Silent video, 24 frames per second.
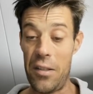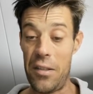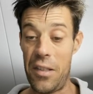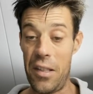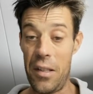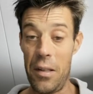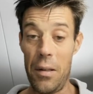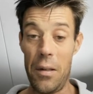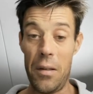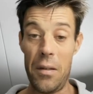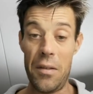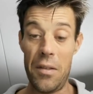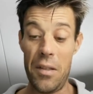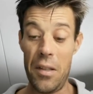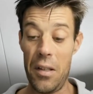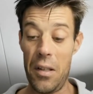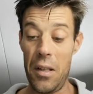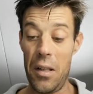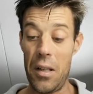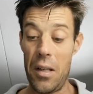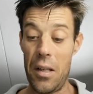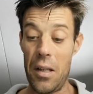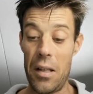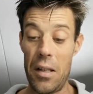See
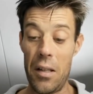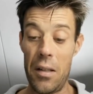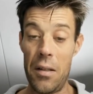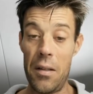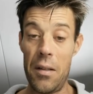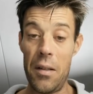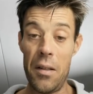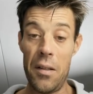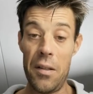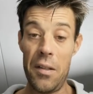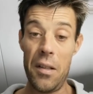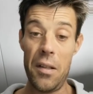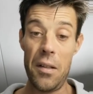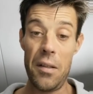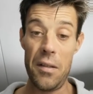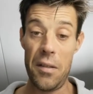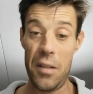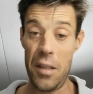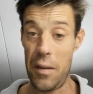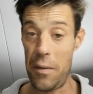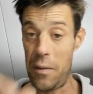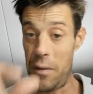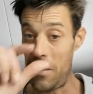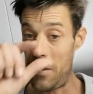
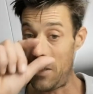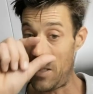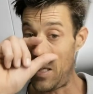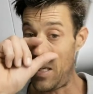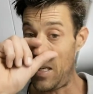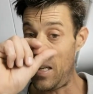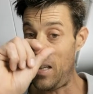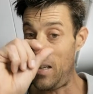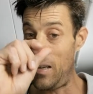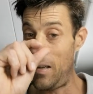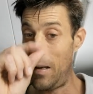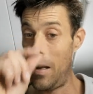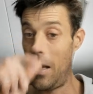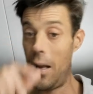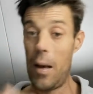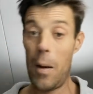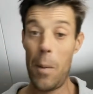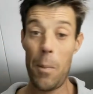if there's any